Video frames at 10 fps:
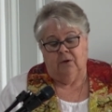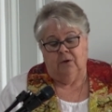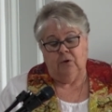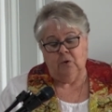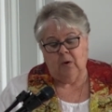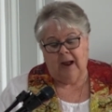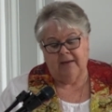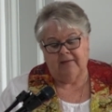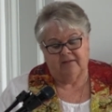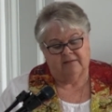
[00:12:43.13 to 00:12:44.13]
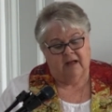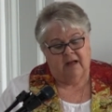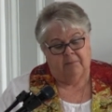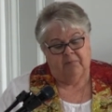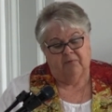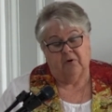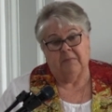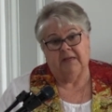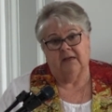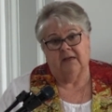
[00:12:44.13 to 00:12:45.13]
Who rises up for
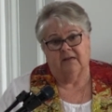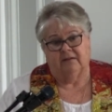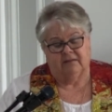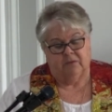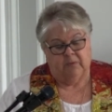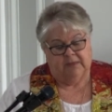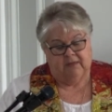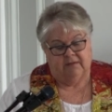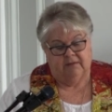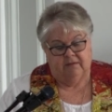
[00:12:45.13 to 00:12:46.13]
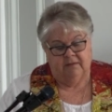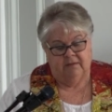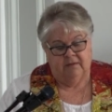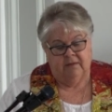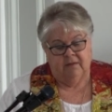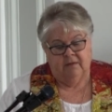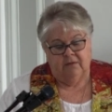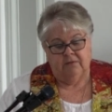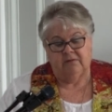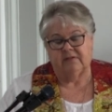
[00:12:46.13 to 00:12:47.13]
me against the wicked?
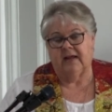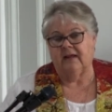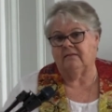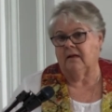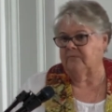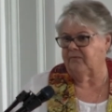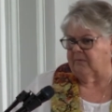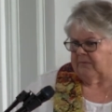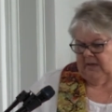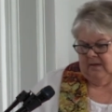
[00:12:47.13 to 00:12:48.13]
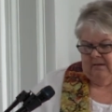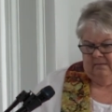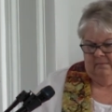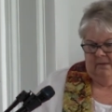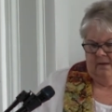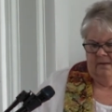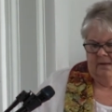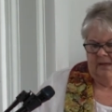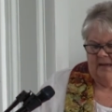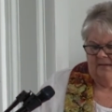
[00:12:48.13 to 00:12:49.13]
Who stands up for me
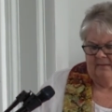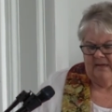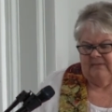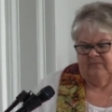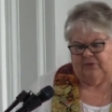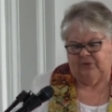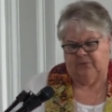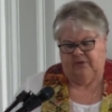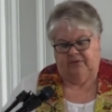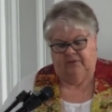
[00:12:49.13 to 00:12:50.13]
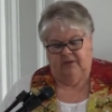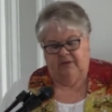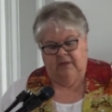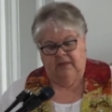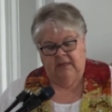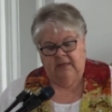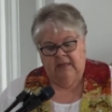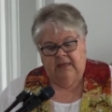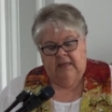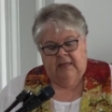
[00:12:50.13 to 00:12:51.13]
against evildoers?
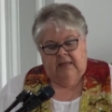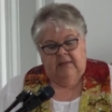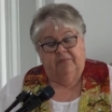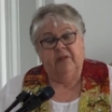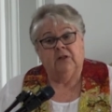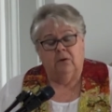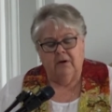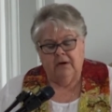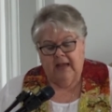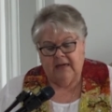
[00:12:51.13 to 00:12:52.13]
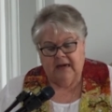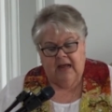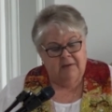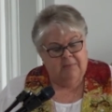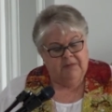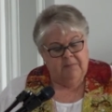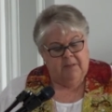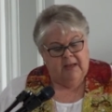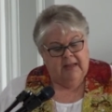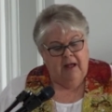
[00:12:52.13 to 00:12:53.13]
If the Lord had not been
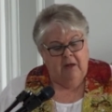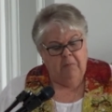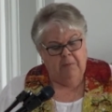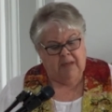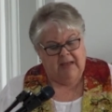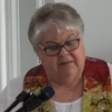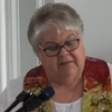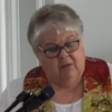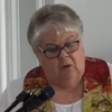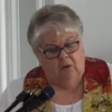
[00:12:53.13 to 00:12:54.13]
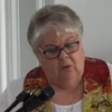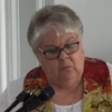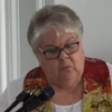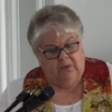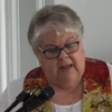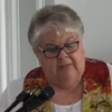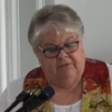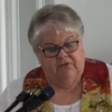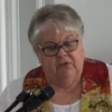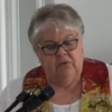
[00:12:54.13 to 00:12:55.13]
my help, my soul would have
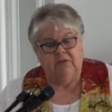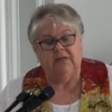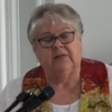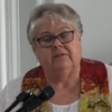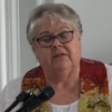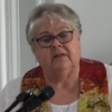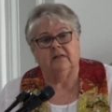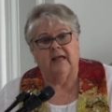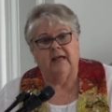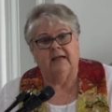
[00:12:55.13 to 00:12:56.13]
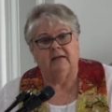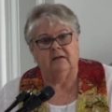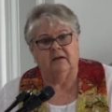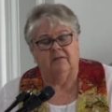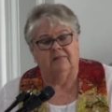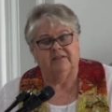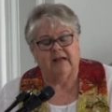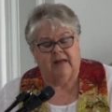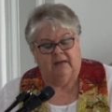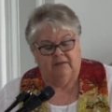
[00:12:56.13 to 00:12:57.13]
soon lived in the land of
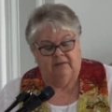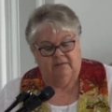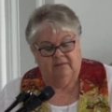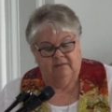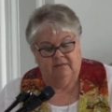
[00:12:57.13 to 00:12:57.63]
silence.